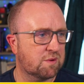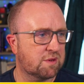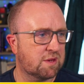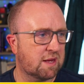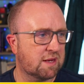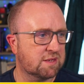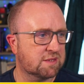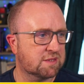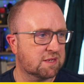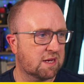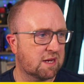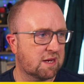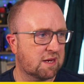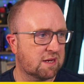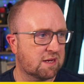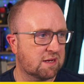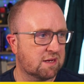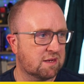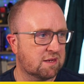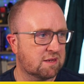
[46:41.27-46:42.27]
would they
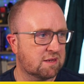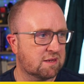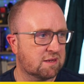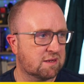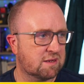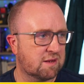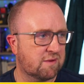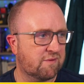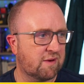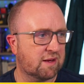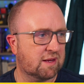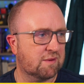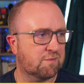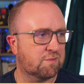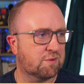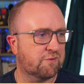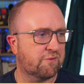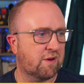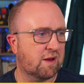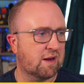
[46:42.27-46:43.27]
say if I can,
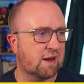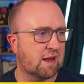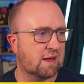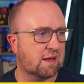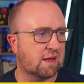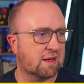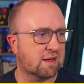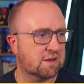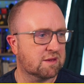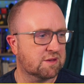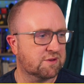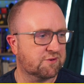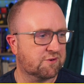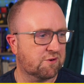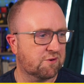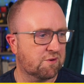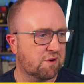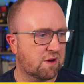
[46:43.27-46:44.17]
provided I can get this